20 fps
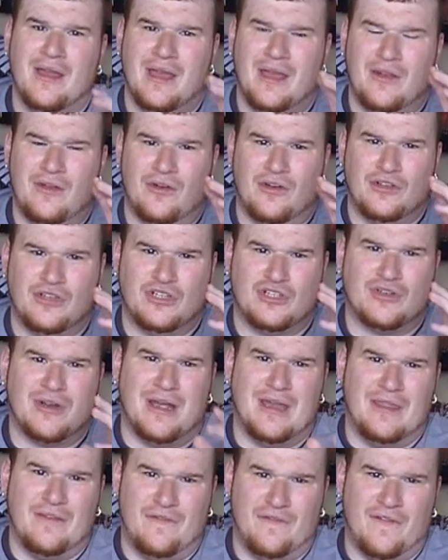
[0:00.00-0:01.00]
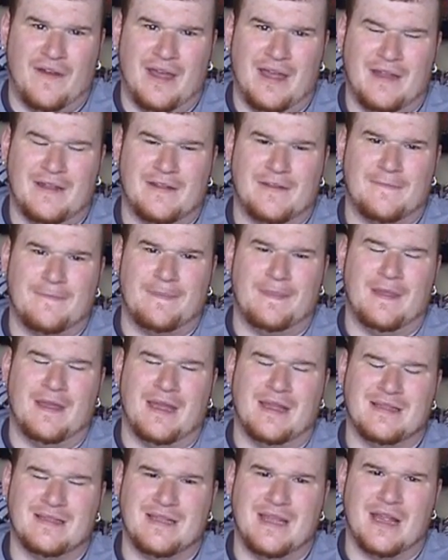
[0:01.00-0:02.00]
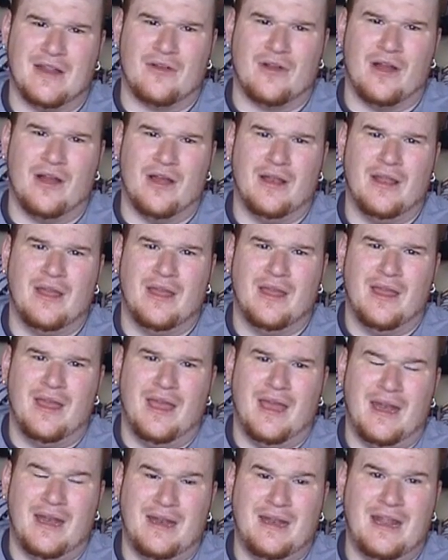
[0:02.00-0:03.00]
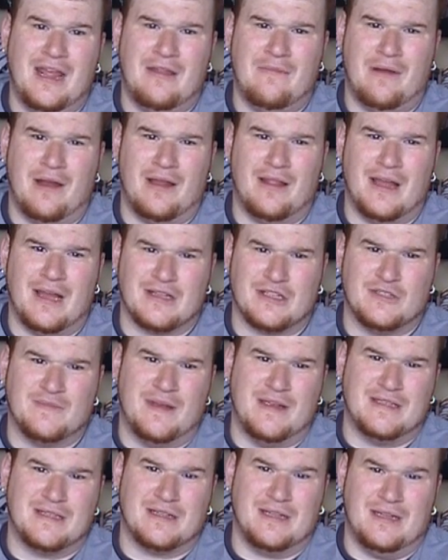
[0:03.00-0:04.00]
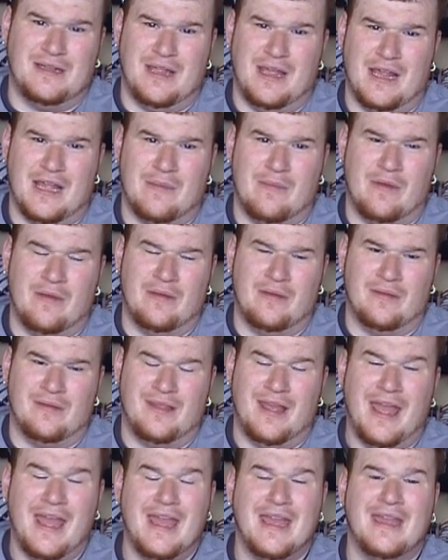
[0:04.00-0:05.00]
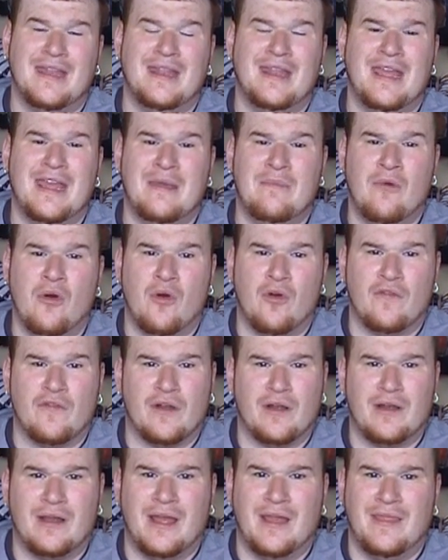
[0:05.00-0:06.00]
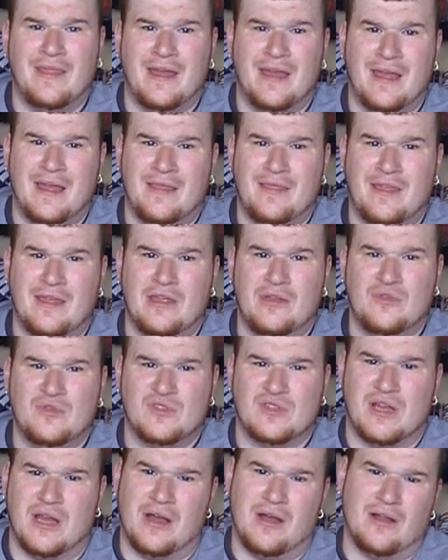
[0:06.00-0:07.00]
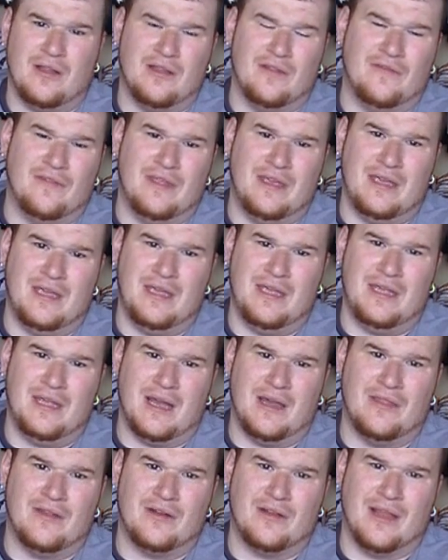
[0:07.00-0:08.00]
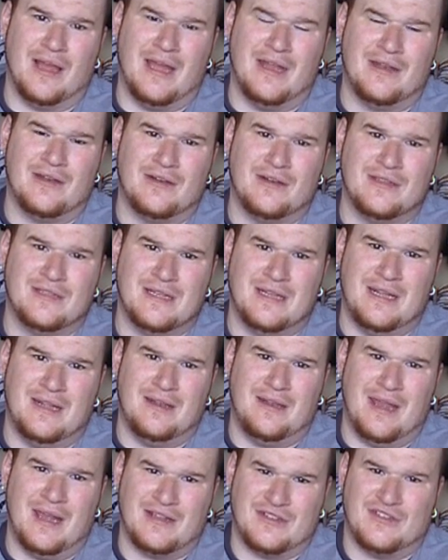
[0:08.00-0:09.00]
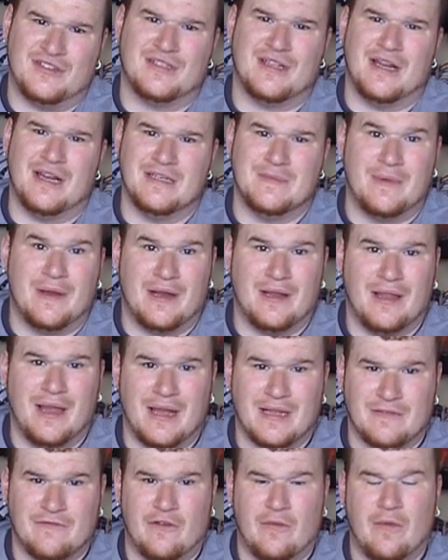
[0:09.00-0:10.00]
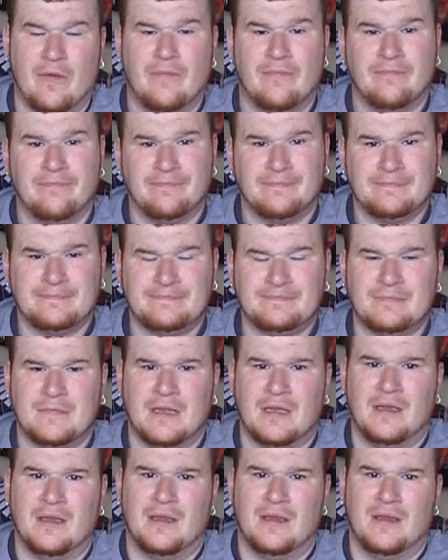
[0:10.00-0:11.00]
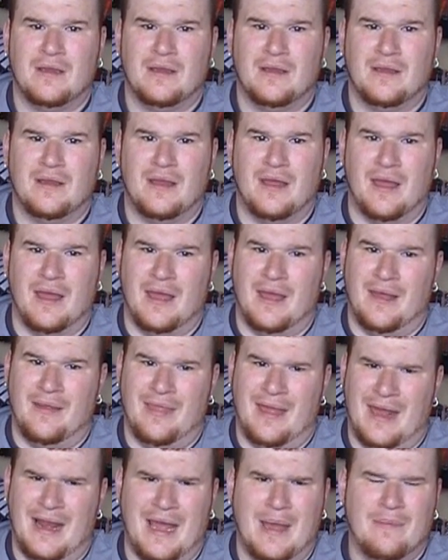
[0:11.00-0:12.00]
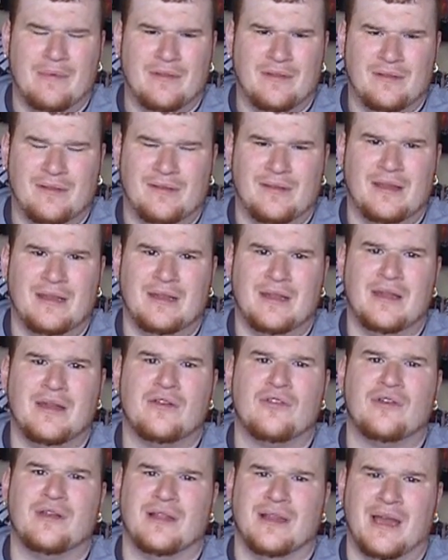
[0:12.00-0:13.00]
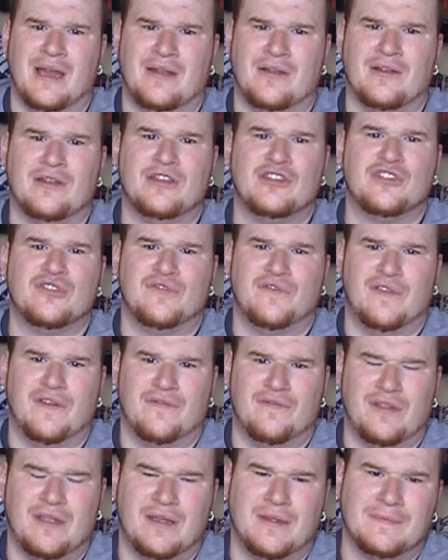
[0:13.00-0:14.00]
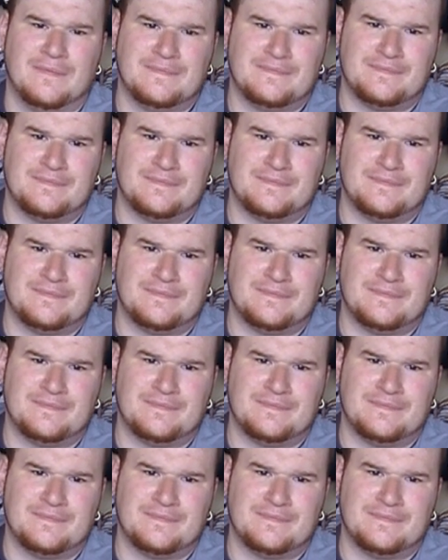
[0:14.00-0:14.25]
in order to try the fight against Necron. And in the end, Parallax was basically taking him over, and then they used all of the other lanterns and then exorcised Parallax from him. That happened in Green Lantern issue 50.